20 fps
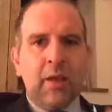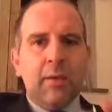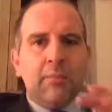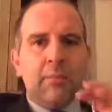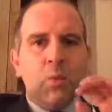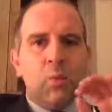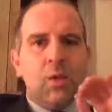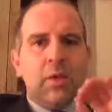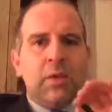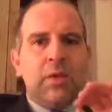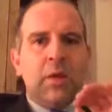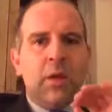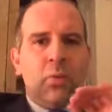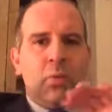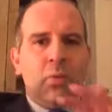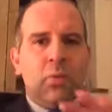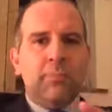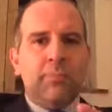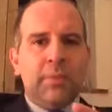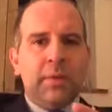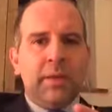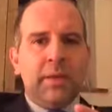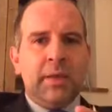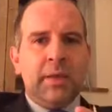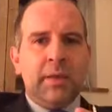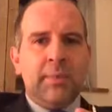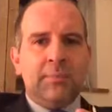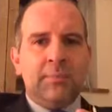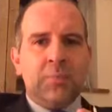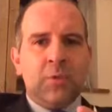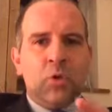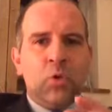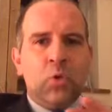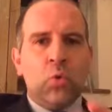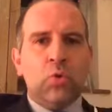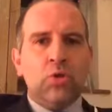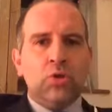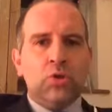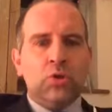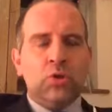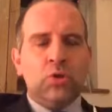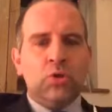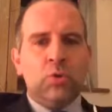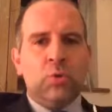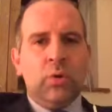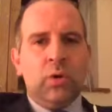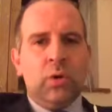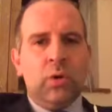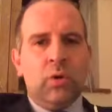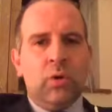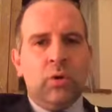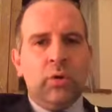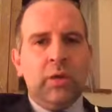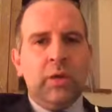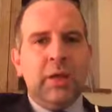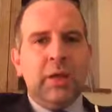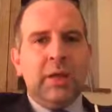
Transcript: But one thing I would be caution you on